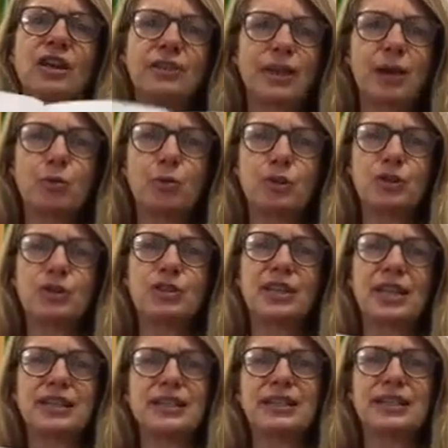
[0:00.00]
That wouldn't
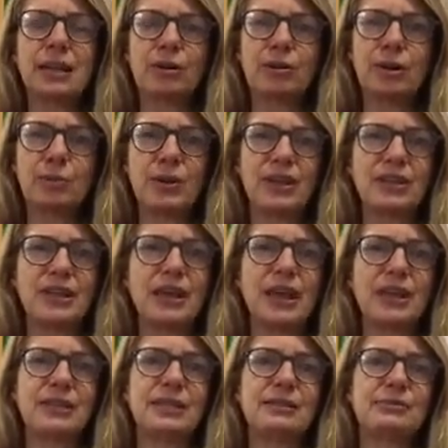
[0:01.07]
necessarily be the
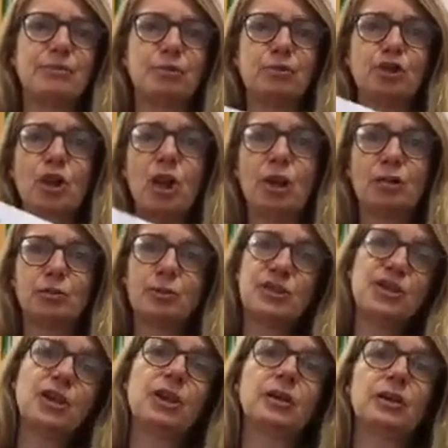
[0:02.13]
case if your child was
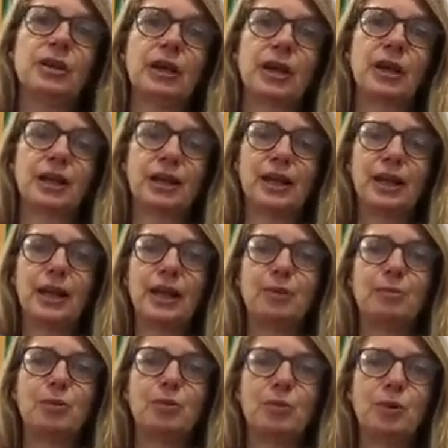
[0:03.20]
younger,
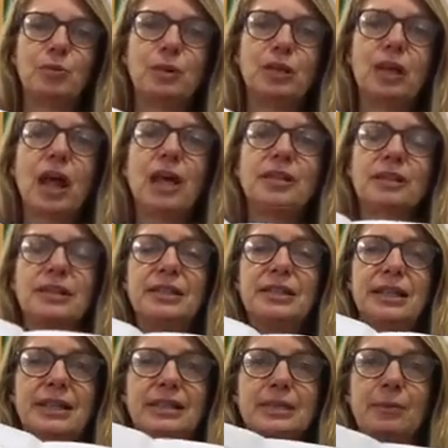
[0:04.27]
but we would like to
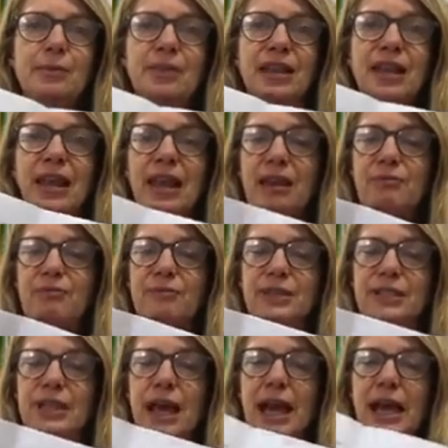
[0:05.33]
see something every
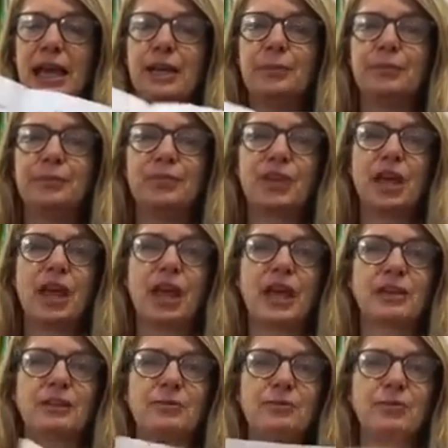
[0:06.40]
day.
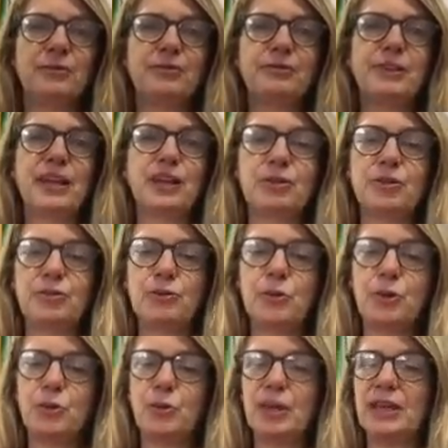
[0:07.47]
And if we flick
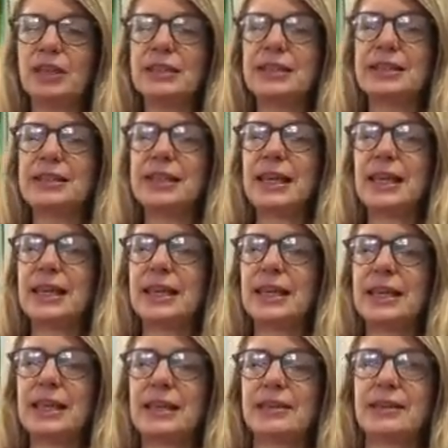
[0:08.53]
through, we can see
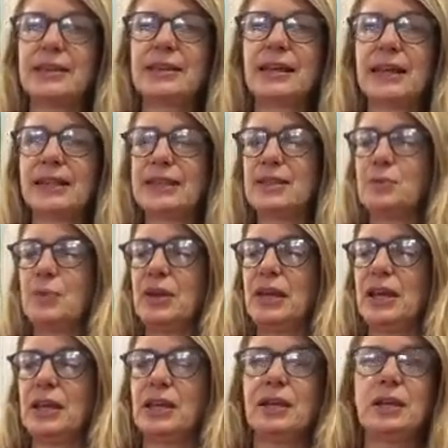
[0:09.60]
that that's
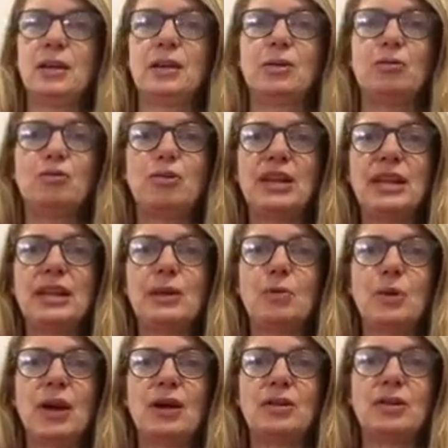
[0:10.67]
been really
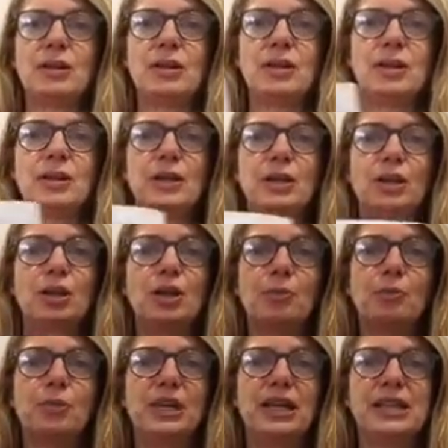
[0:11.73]
well
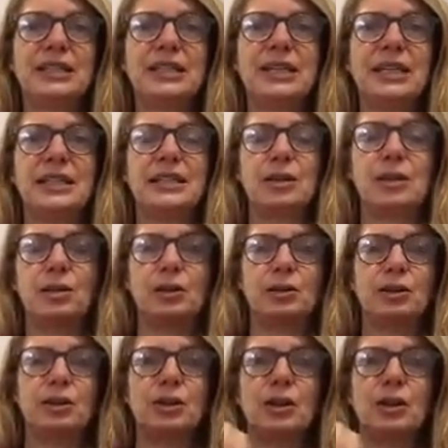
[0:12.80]
completed on